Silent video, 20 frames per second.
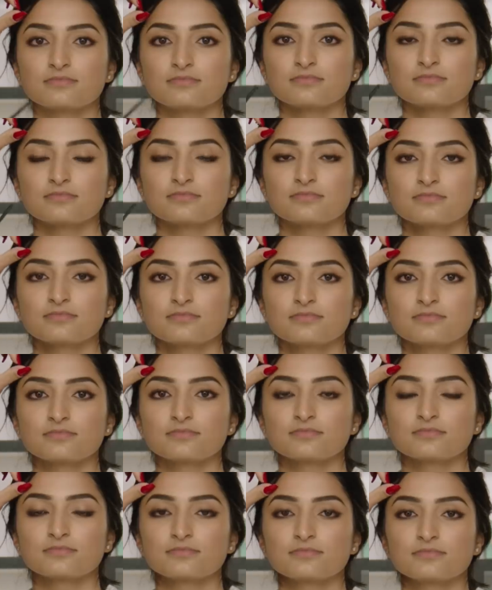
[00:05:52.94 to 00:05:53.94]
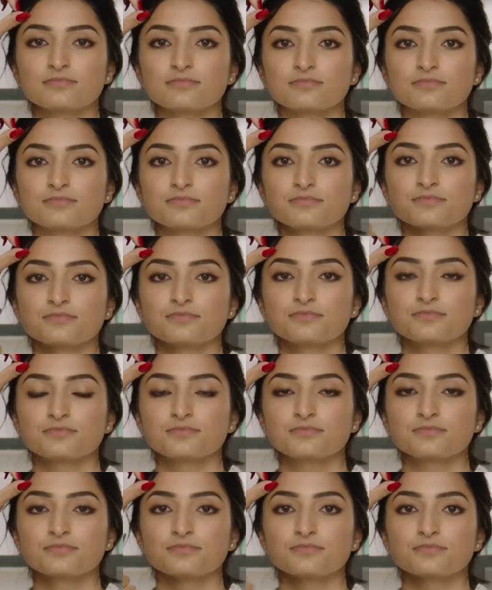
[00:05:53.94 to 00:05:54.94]

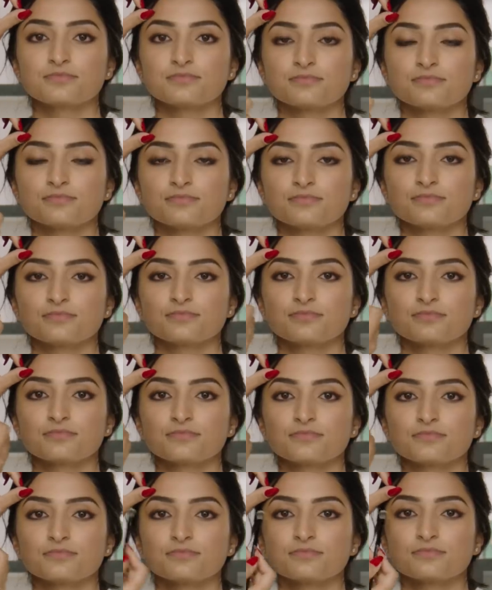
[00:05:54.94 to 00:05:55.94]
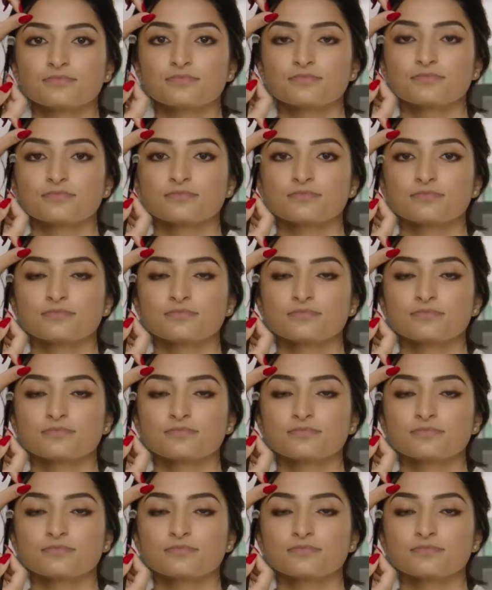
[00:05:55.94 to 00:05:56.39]
(silent)